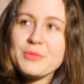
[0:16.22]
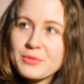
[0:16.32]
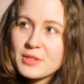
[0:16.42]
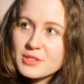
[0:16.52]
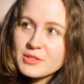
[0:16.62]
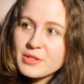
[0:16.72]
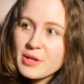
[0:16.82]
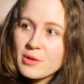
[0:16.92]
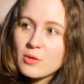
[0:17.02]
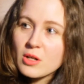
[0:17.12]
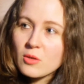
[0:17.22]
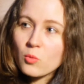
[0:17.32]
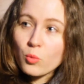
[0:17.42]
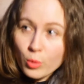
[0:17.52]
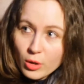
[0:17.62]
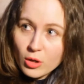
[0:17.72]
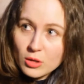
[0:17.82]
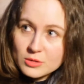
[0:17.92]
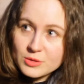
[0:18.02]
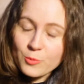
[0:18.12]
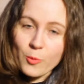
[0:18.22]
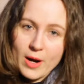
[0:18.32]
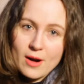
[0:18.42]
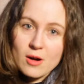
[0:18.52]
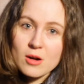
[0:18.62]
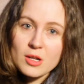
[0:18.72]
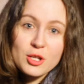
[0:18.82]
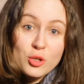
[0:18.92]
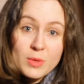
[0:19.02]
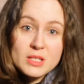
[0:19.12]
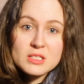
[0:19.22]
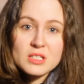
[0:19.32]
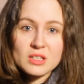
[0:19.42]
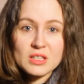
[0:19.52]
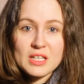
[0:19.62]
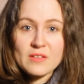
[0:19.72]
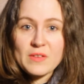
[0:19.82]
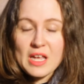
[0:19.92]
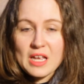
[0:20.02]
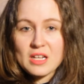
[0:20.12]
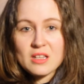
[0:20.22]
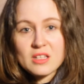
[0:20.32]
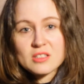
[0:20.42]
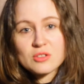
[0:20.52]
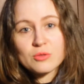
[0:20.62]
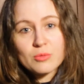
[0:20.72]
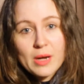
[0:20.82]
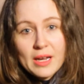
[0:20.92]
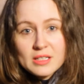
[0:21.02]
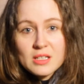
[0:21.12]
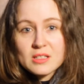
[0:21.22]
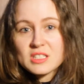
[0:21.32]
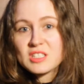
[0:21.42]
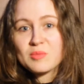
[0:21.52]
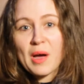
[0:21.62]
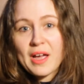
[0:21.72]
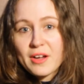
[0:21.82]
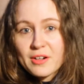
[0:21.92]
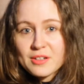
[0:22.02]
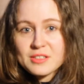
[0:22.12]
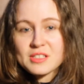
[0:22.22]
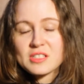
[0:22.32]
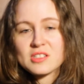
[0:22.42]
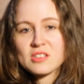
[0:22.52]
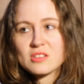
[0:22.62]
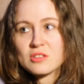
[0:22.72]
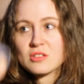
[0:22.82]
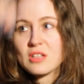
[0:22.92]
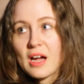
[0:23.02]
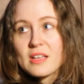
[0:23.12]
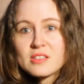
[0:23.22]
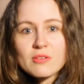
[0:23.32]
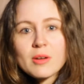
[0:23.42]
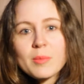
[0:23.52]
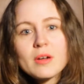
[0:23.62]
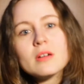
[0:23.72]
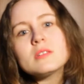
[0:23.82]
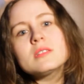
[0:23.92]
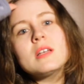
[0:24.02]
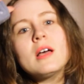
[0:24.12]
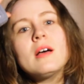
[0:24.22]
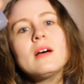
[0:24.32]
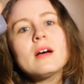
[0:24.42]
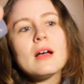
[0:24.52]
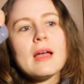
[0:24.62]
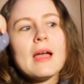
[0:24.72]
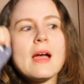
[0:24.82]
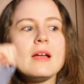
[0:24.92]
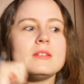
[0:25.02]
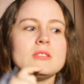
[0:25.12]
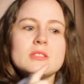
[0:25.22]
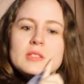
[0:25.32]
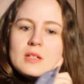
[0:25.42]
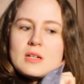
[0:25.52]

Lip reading: this world where humans live in these great spires, these skyscrapers, and